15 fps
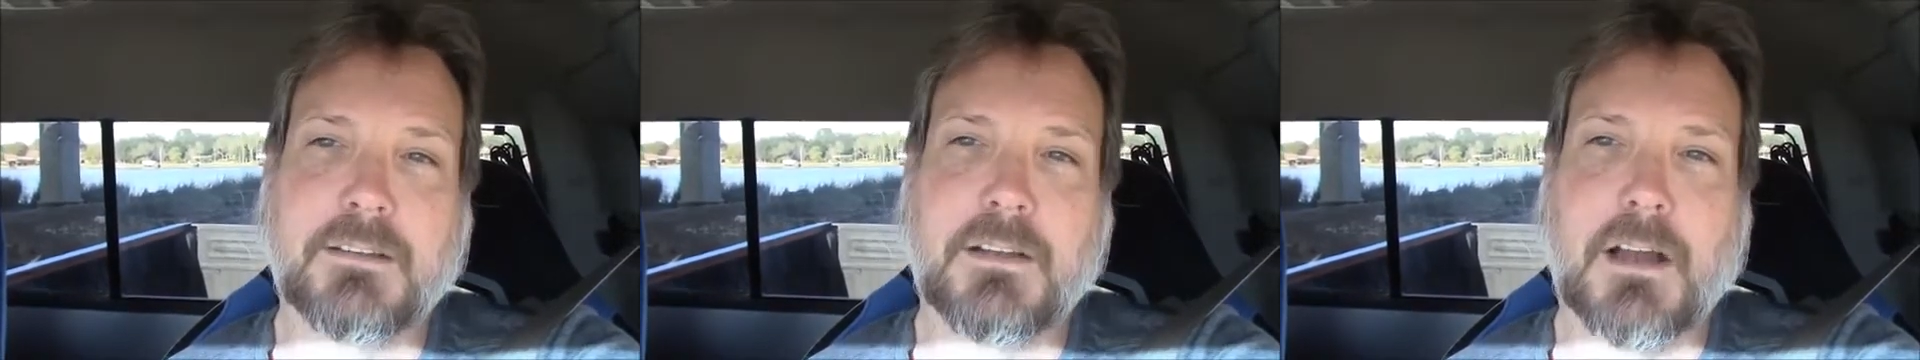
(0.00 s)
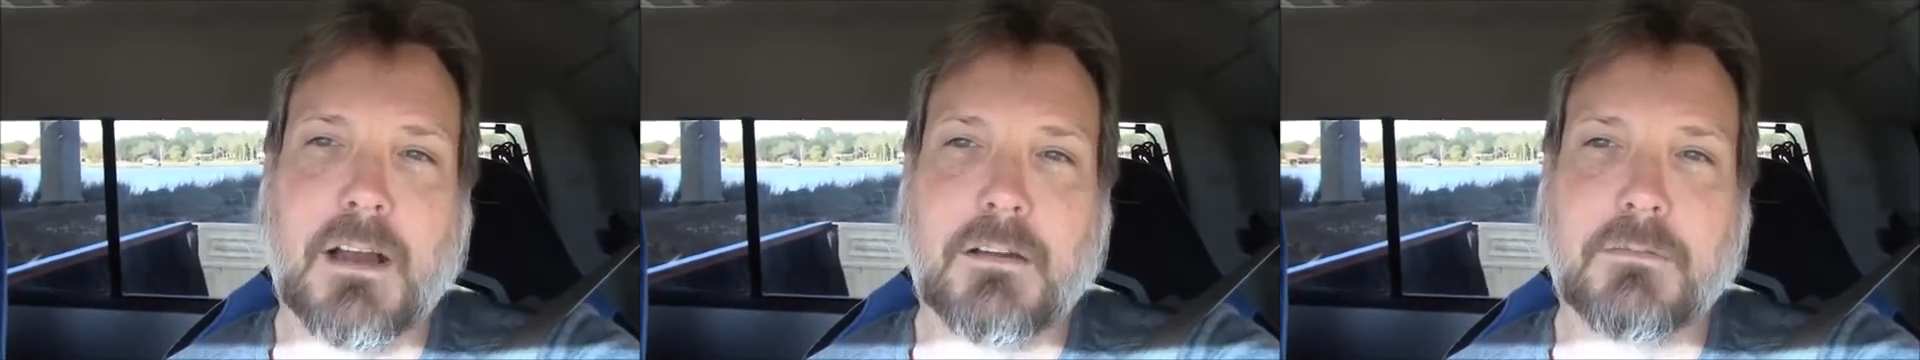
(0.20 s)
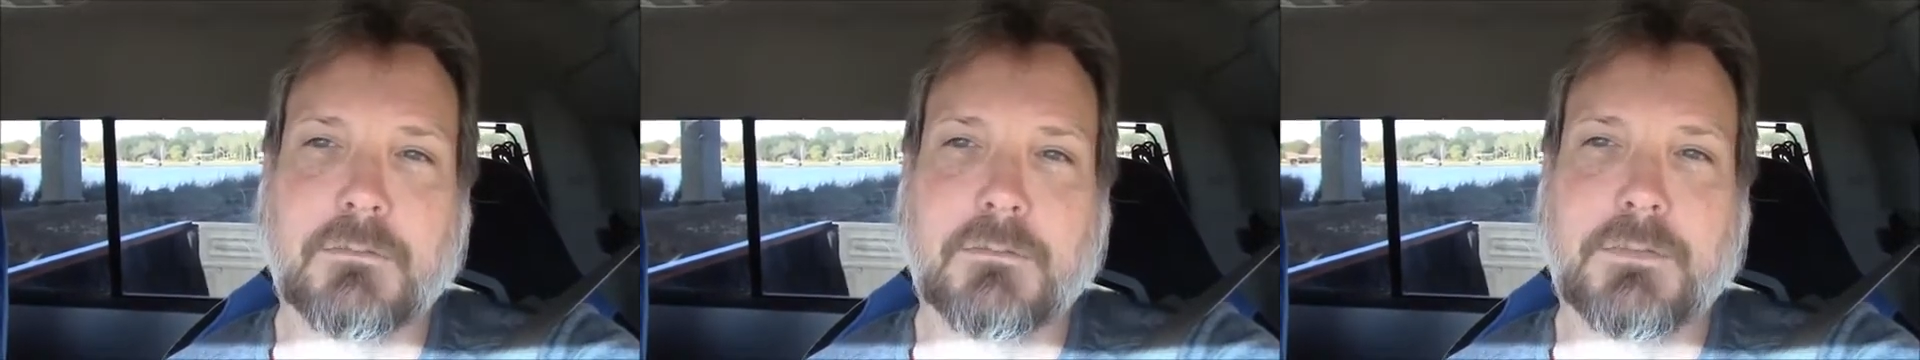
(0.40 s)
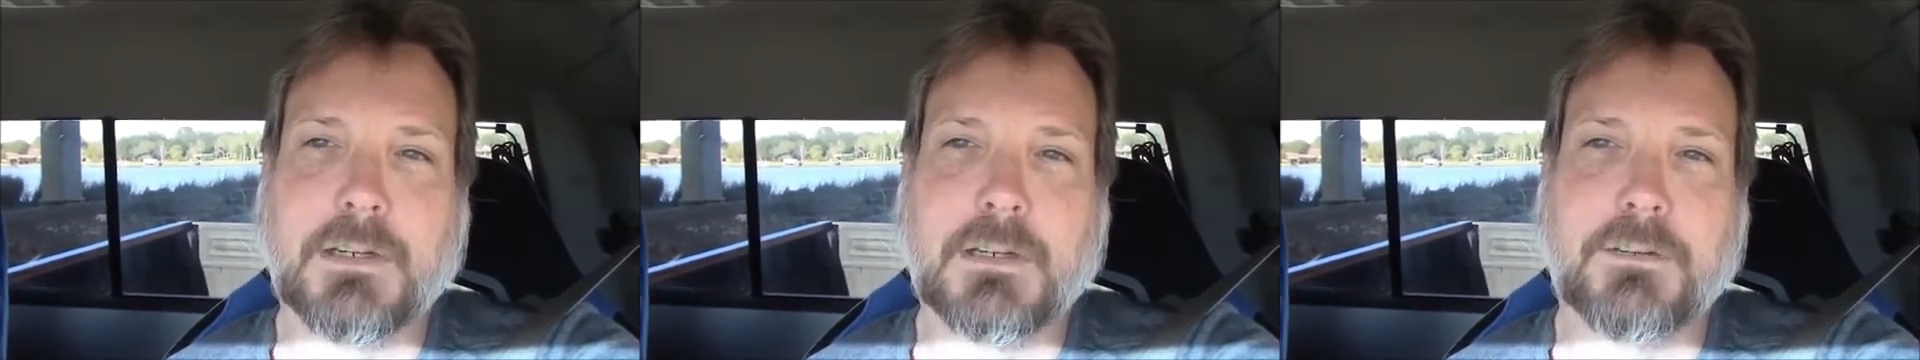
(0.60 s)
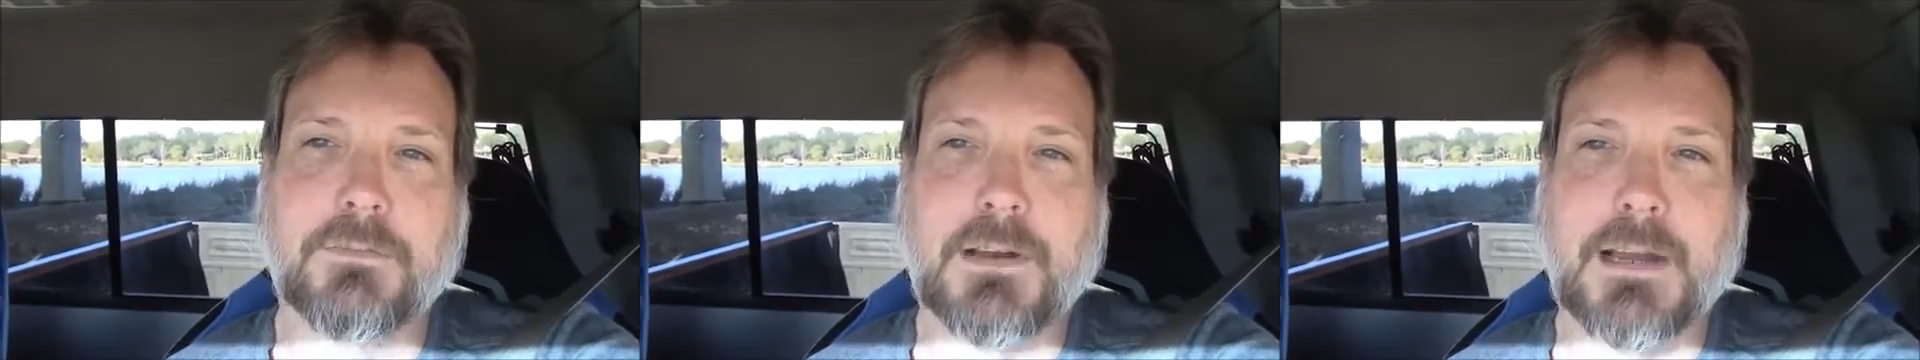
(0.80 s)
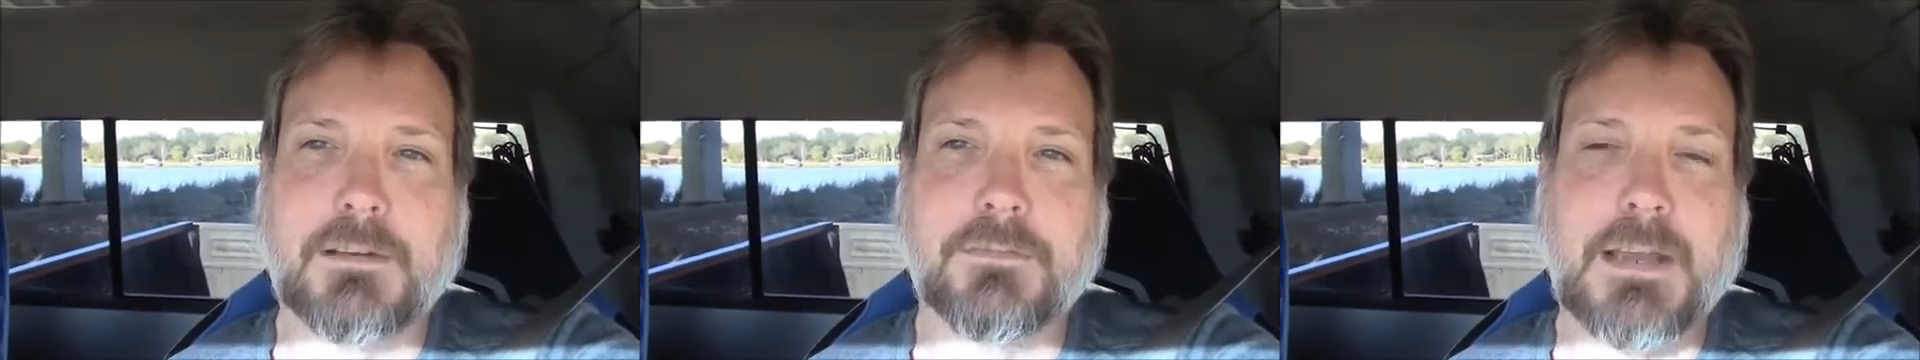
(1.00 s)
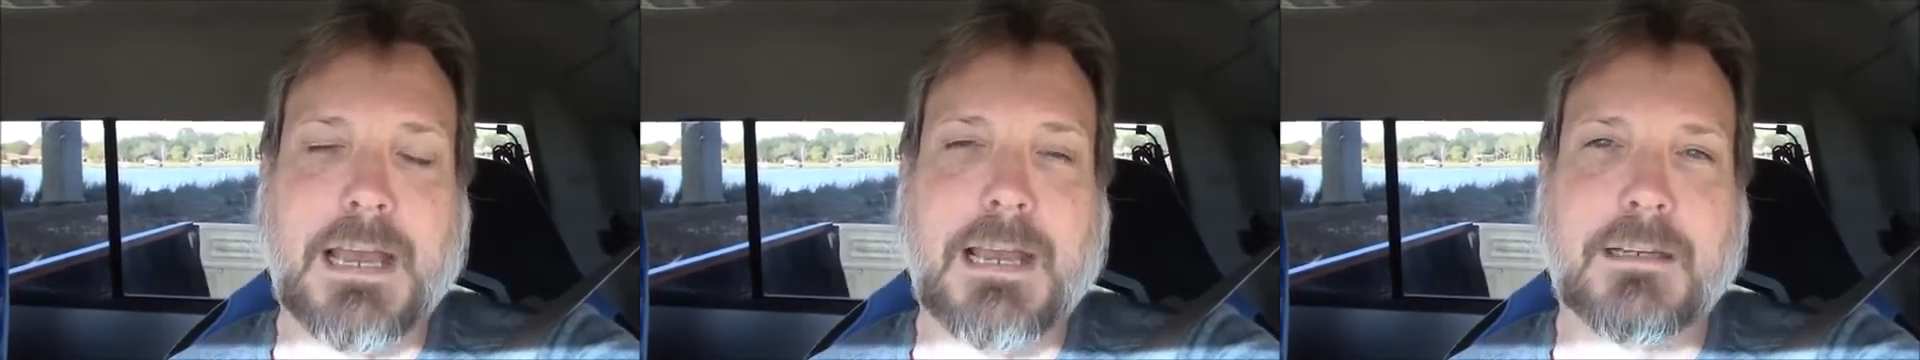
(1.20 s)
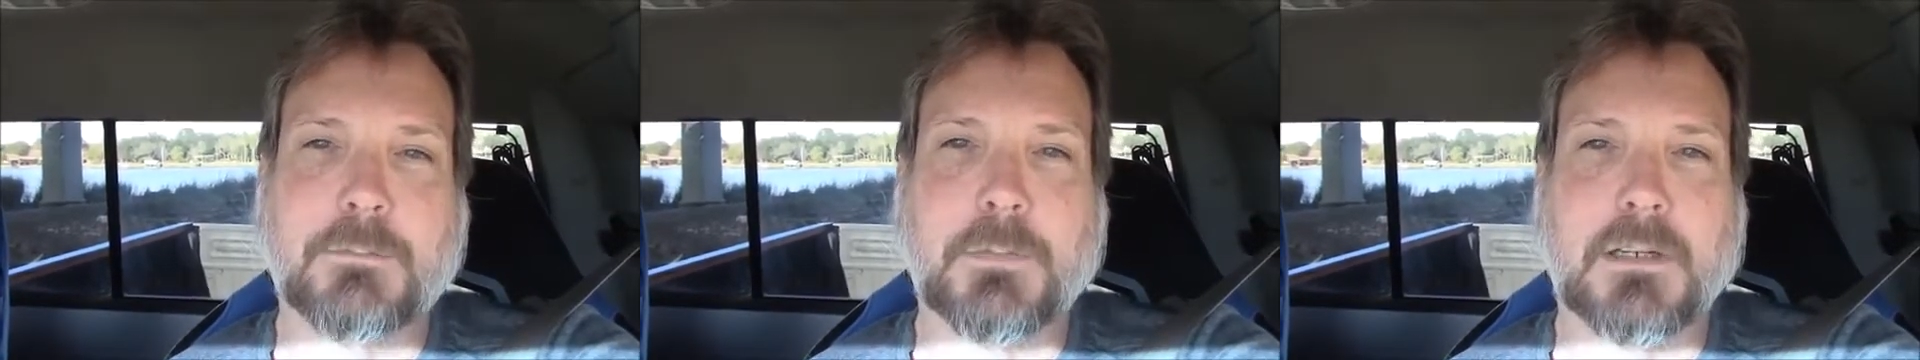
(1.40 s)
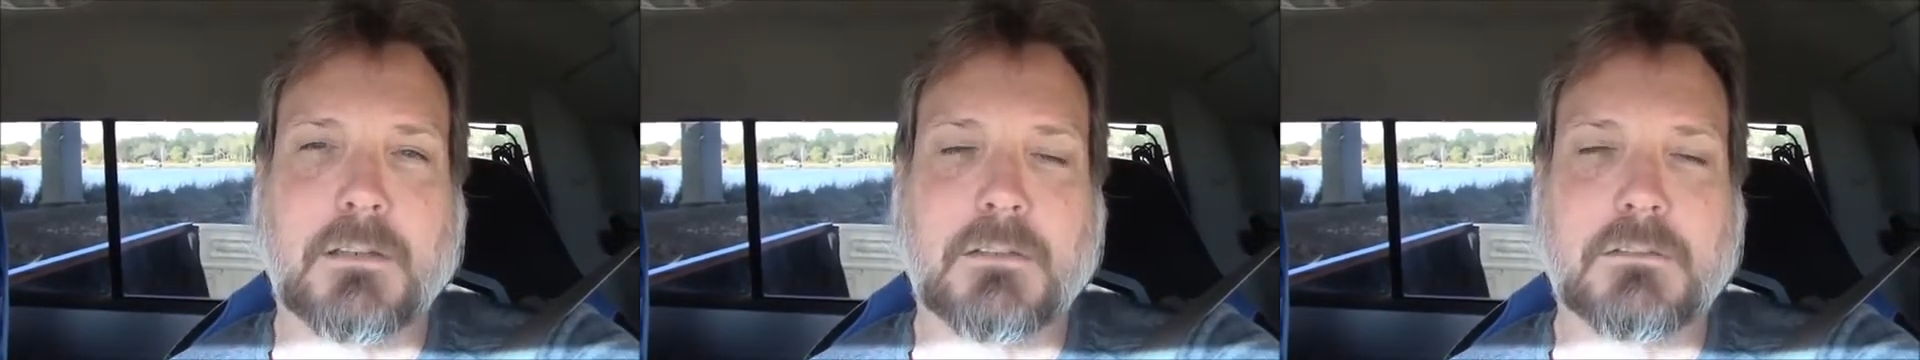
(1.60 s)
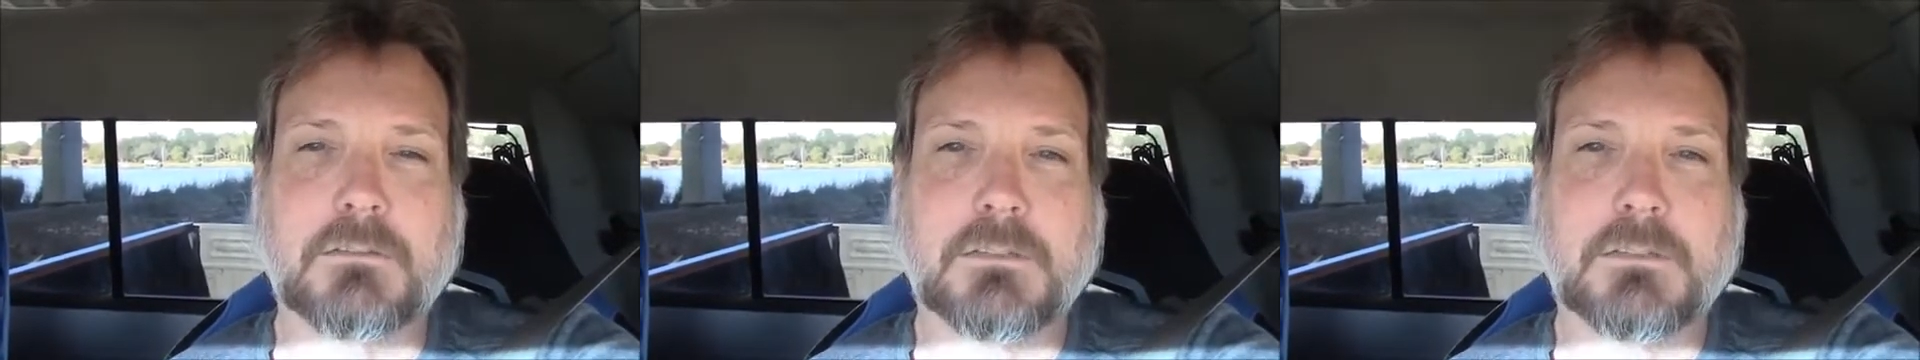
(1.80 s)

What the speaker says: not verified fact, but